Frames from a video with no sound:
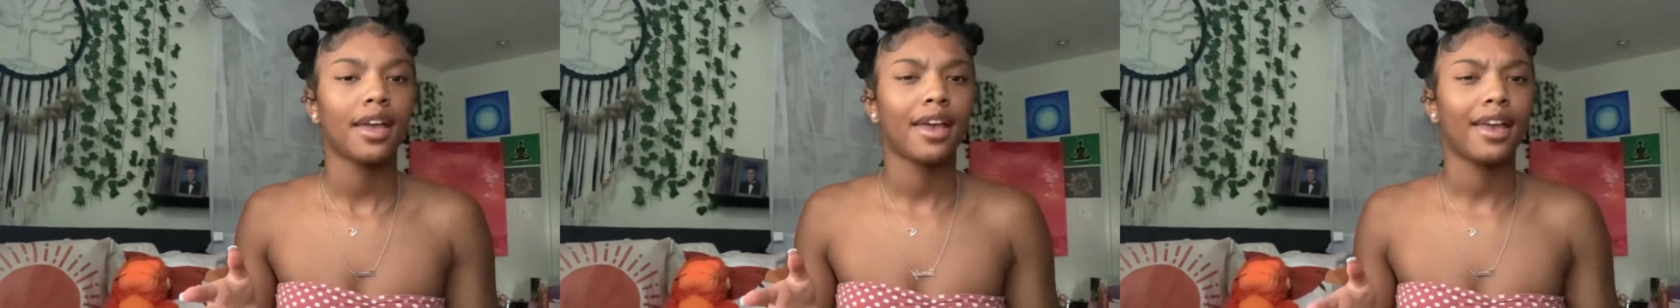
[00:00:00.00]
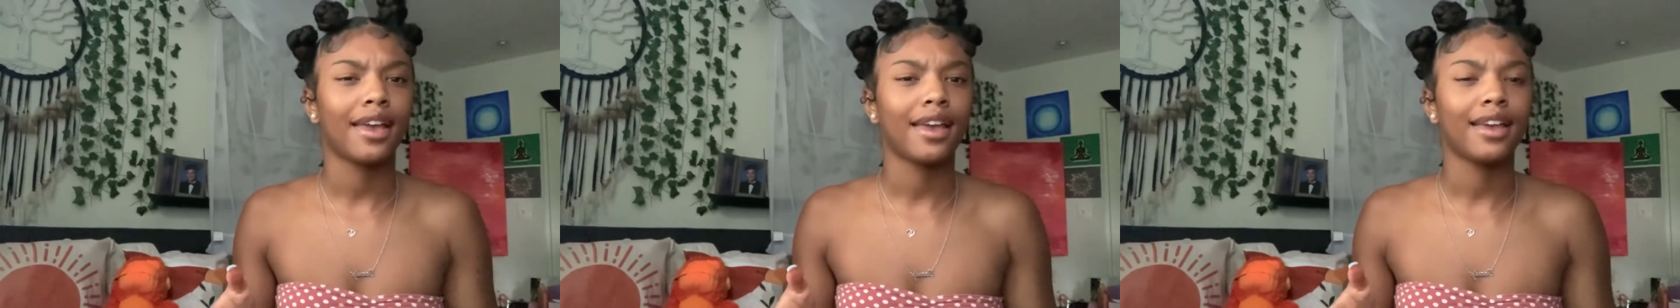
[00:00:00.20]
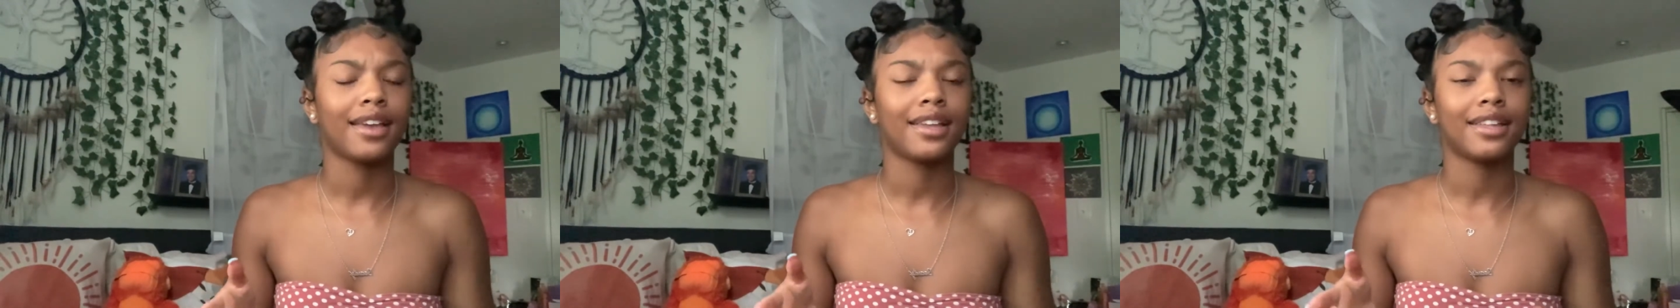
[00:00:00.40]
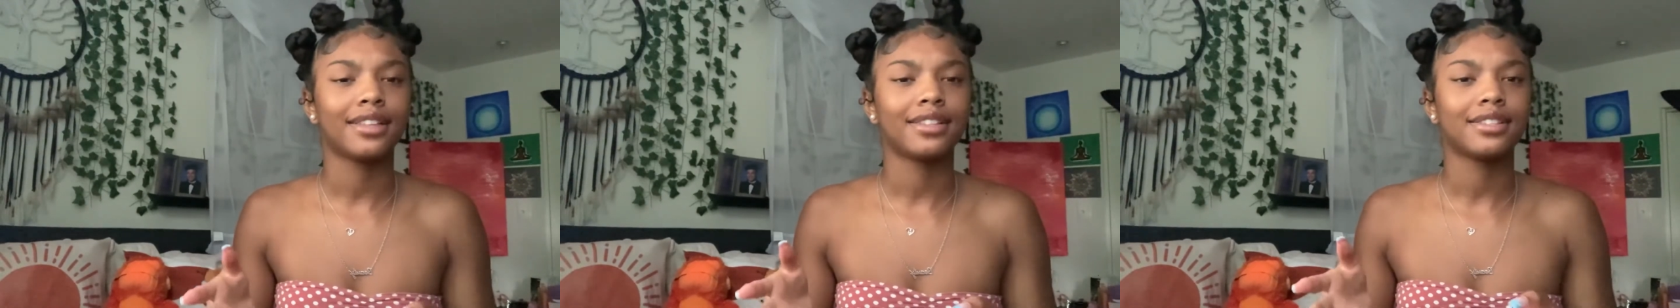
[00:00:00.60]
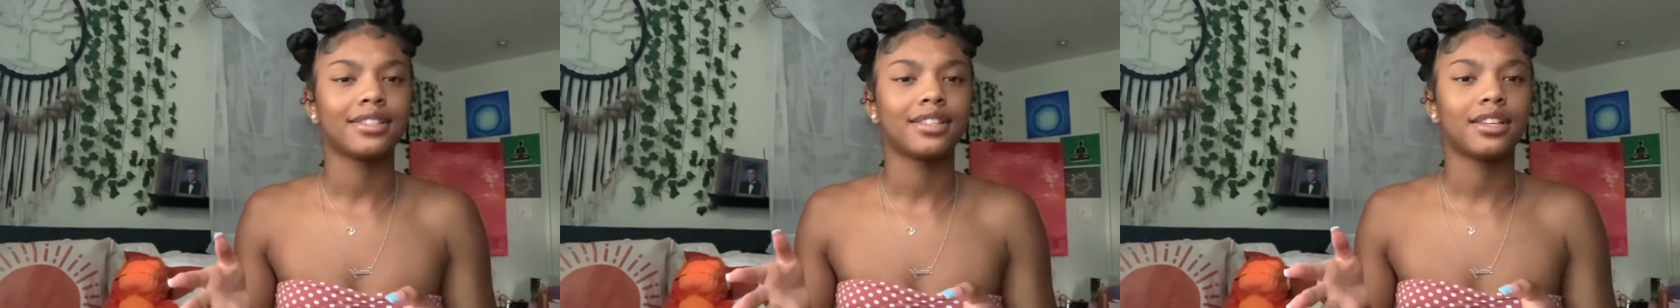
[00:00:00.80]

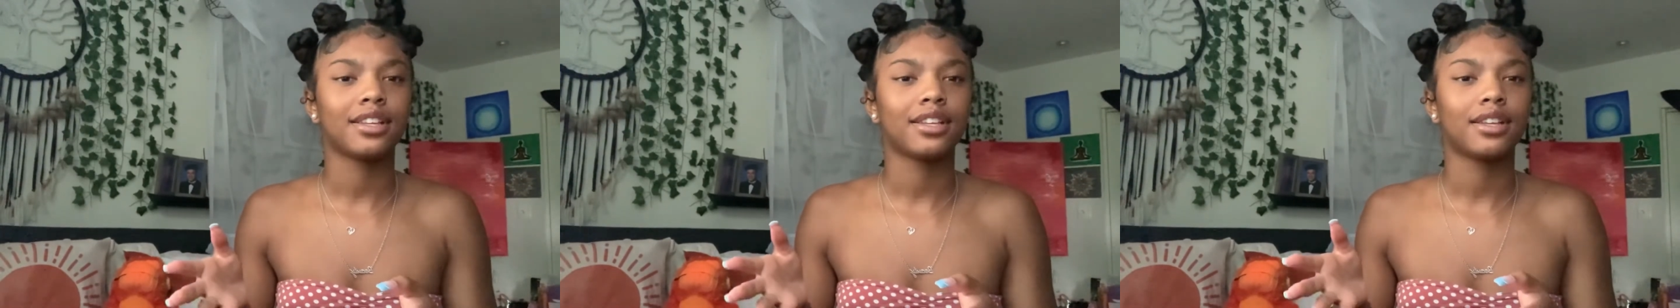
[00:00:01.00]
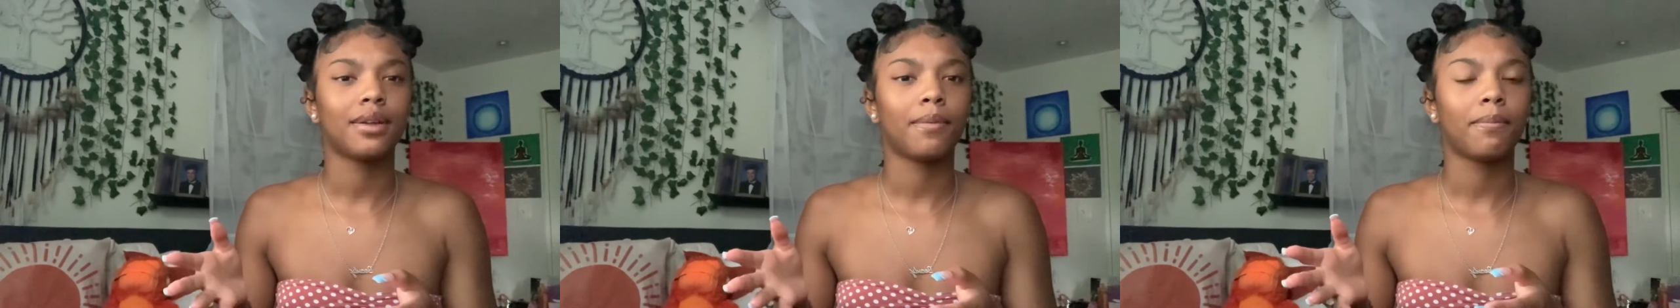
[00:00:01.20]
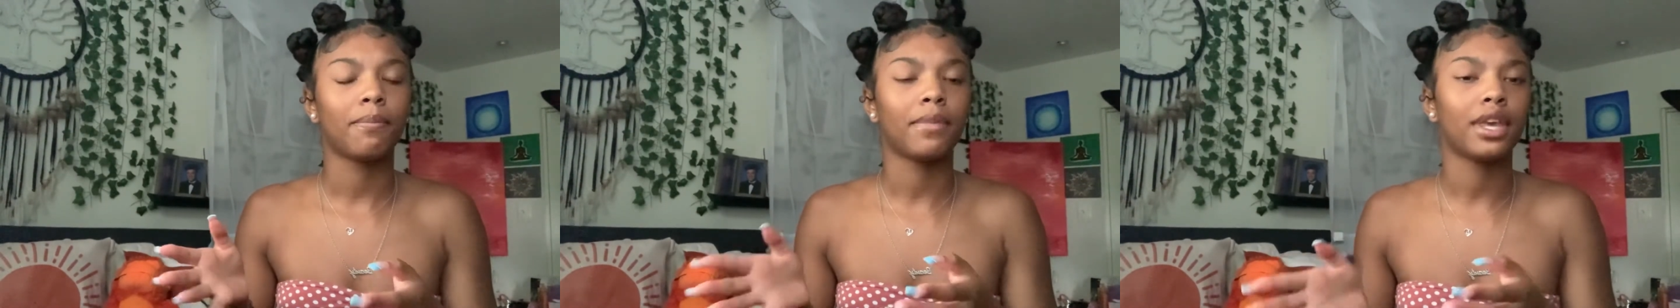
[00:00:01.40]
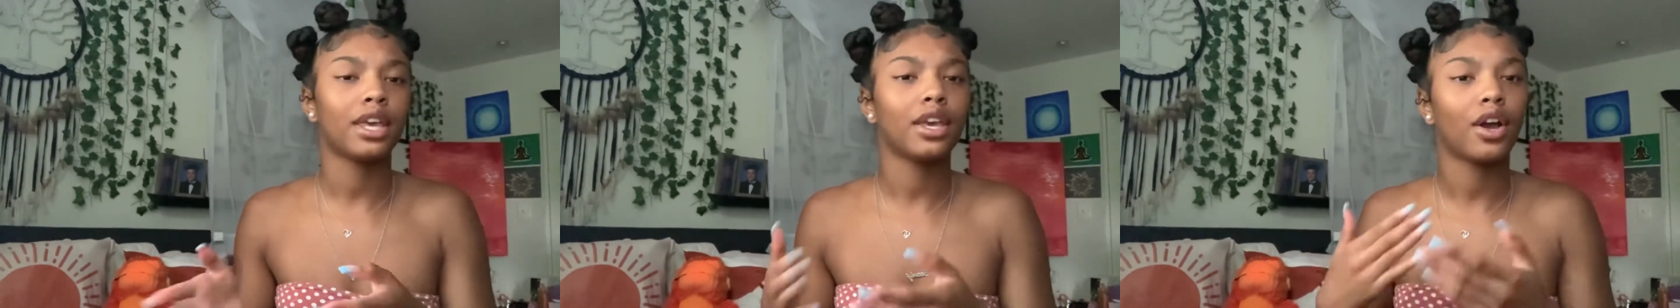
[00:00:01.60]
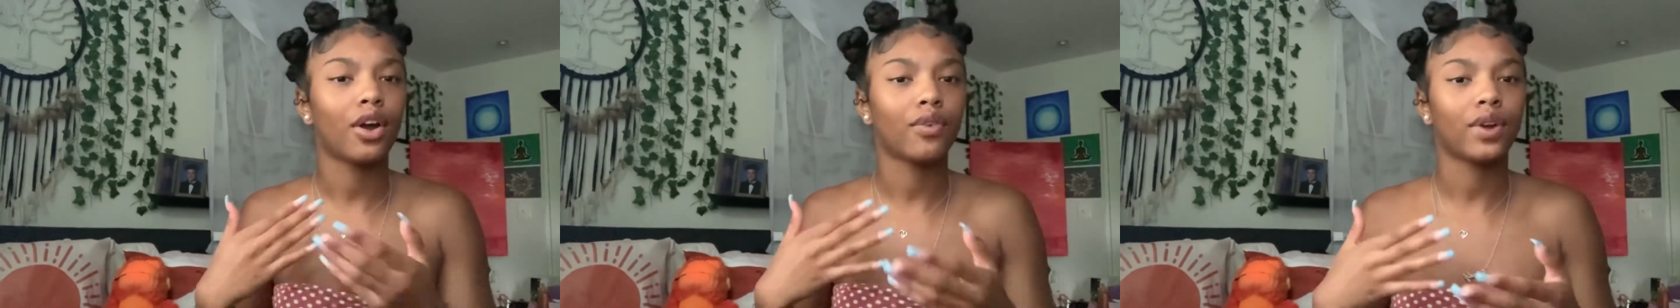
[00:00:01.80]
And
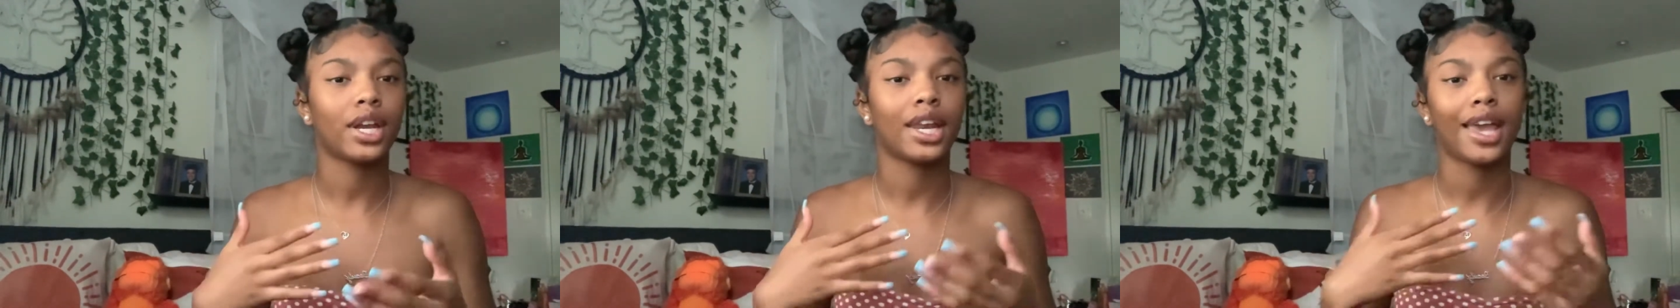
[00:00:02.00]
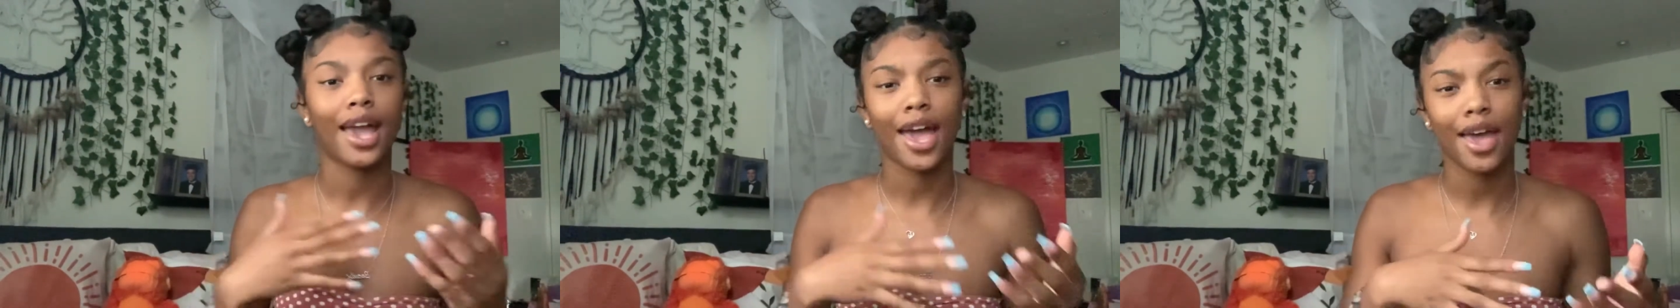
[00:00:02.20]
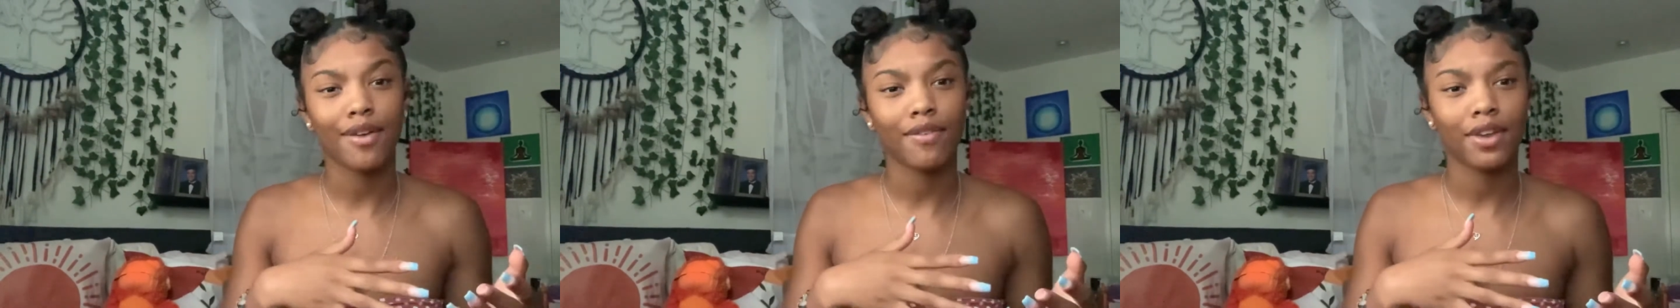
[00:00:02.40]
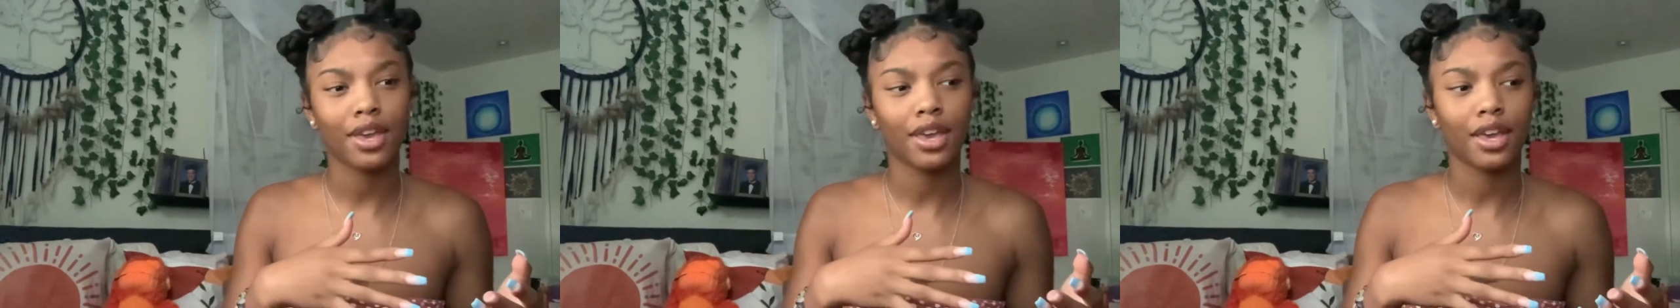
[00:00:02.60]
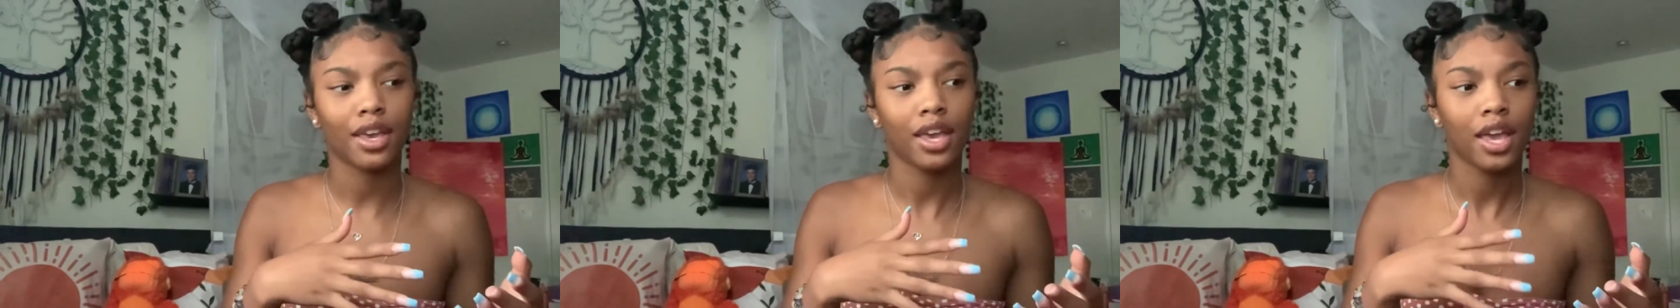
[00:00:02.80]
me already
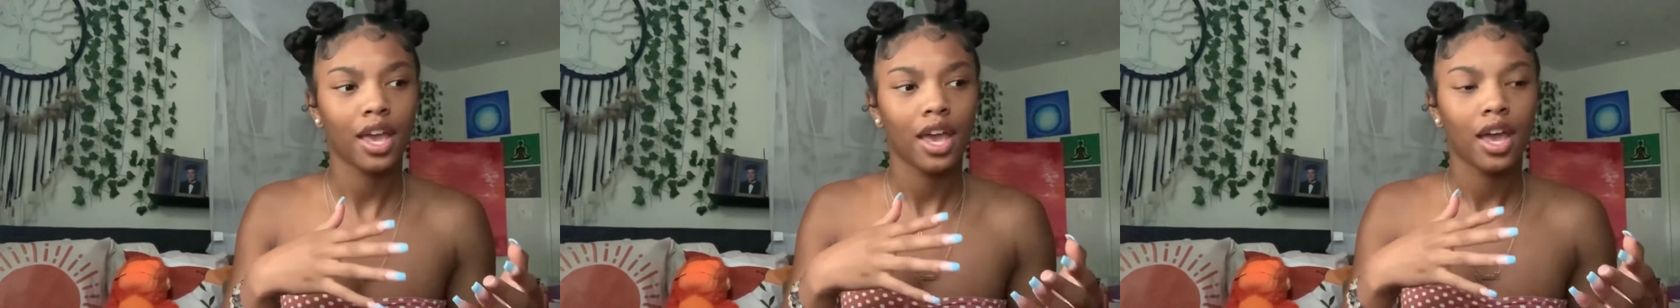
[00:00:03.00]
having